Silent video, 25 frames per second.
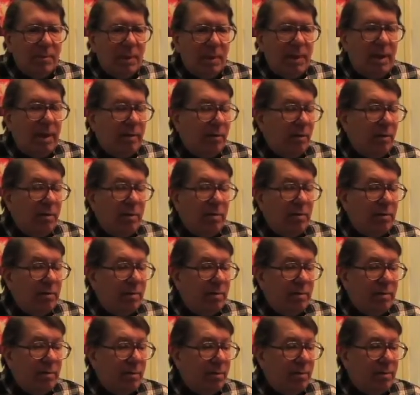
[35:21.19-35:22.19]
Yeah. No.
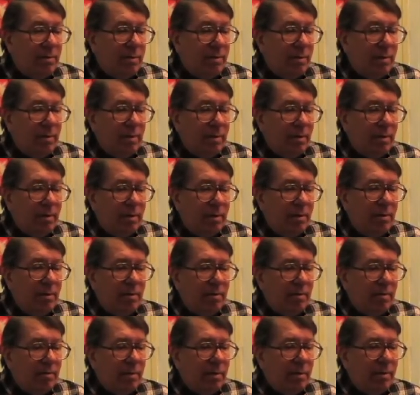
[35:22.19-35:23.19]
Those were,
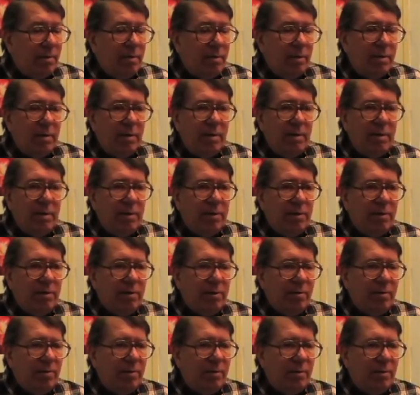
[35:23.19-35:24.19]
he took the
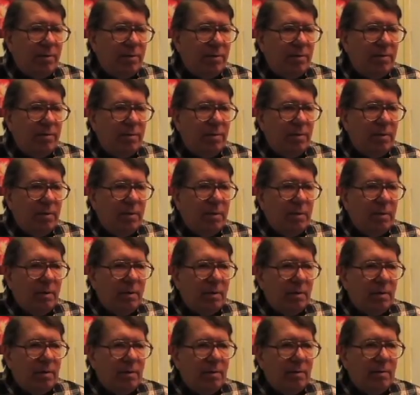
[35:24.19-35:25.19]
initiative, and
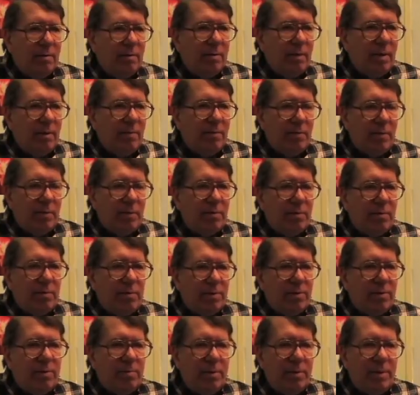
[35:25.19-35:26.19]
that first one
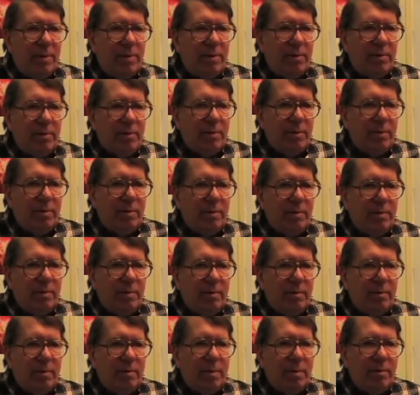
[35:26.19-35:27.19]
was the biggest one
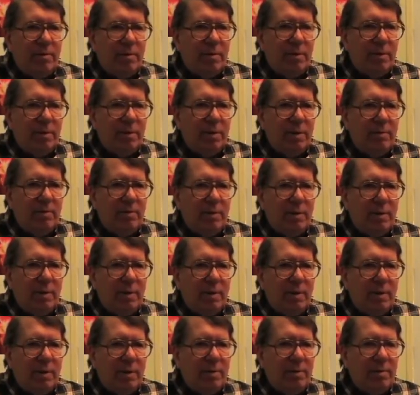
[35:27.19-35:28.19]
in '77.
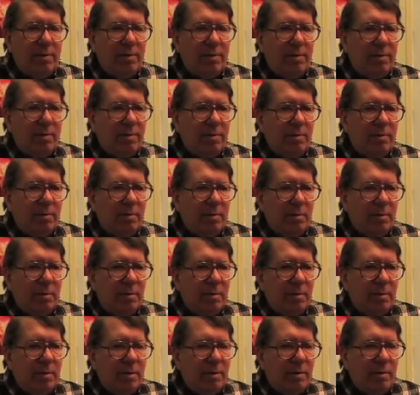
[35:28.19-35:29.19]
That was
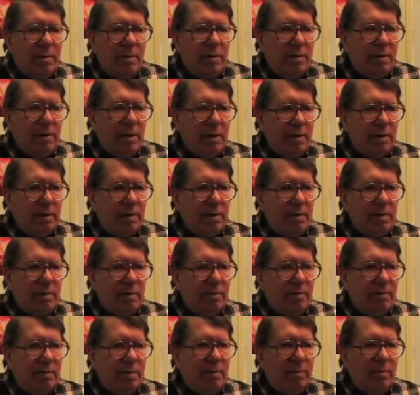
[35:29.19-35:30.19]
it was
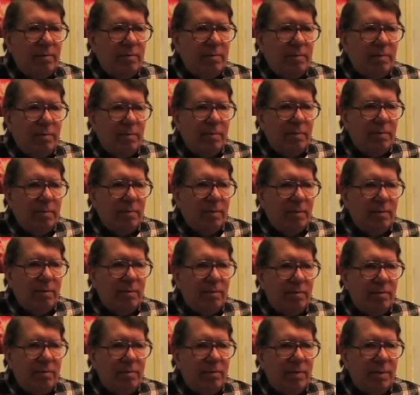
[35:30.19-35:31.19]
excellent for the
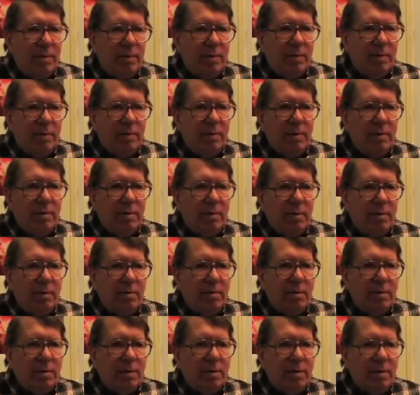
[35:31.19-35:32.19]
field and
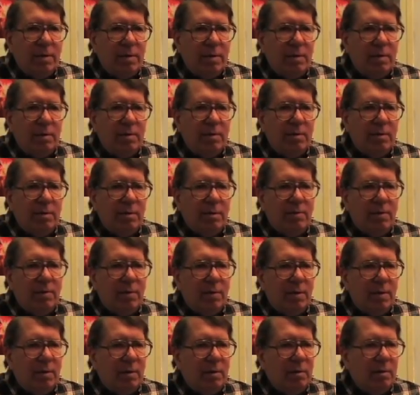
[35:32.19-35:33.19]
interest in it and
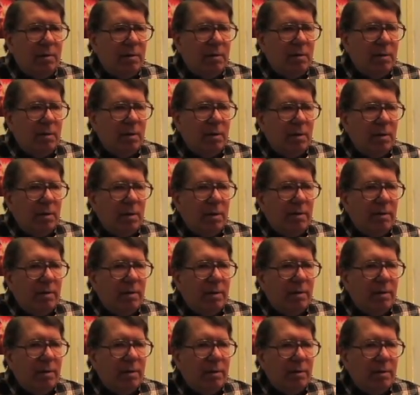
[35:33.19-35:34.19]
everything. And
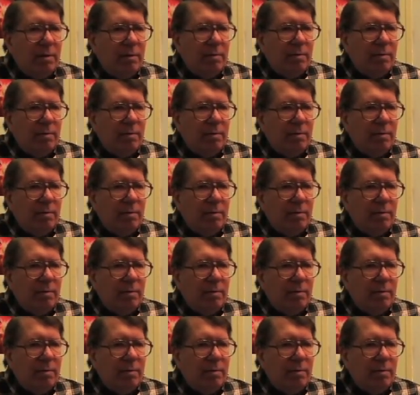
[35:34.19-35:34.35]
then